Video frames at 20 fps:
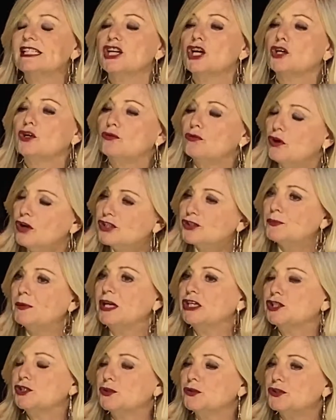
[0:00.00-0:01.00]
and across
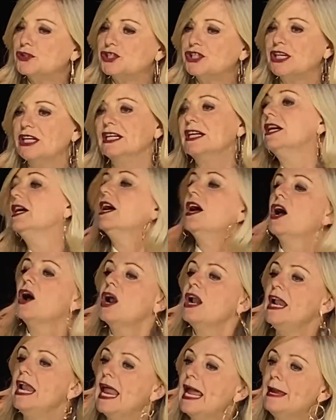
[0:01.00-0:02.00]
West Yorkshire,
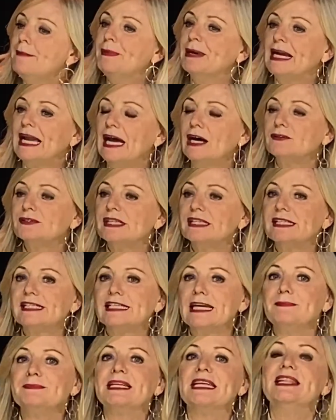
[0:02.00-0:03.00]
Labour council
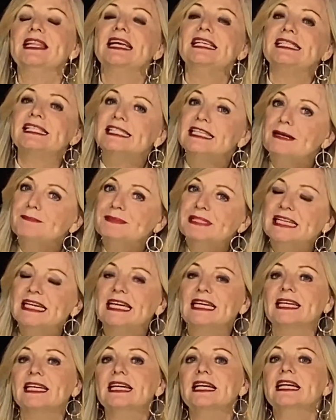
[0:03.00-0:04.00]
stepped in. They stepped
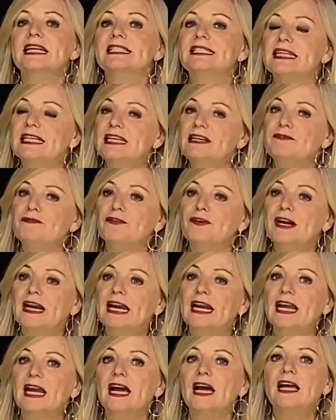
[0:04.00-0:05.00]
in
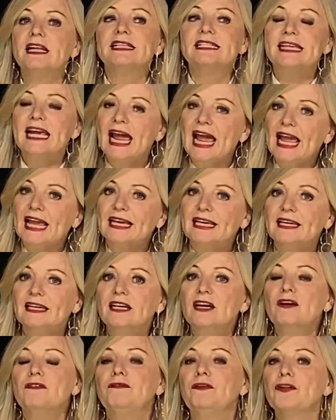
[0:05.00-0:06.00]
delivering tech
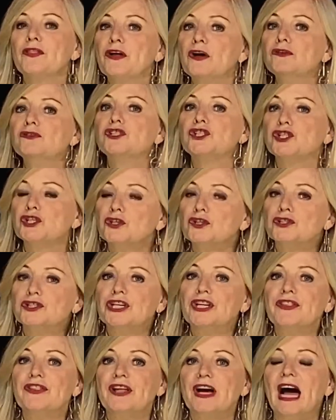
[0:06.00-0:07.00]
for those
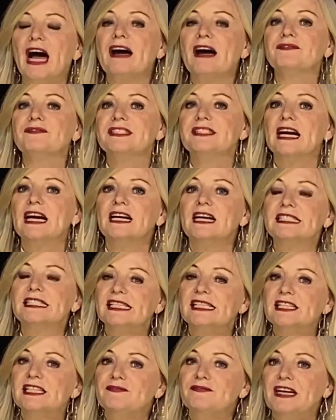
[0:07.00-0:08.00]
children that are
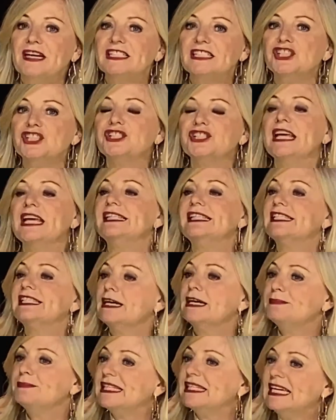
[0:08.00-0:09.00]
disadvantaged. They
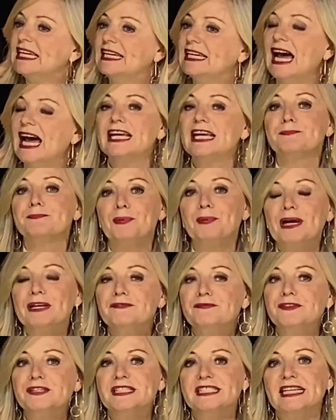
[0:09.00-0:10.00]
stepped in, as
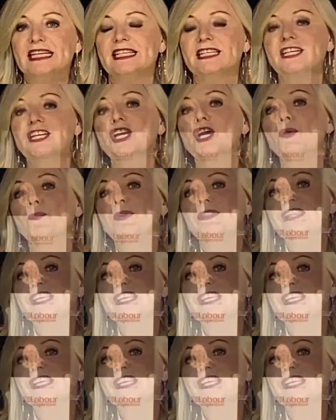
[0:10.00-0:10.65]
Bradford did, with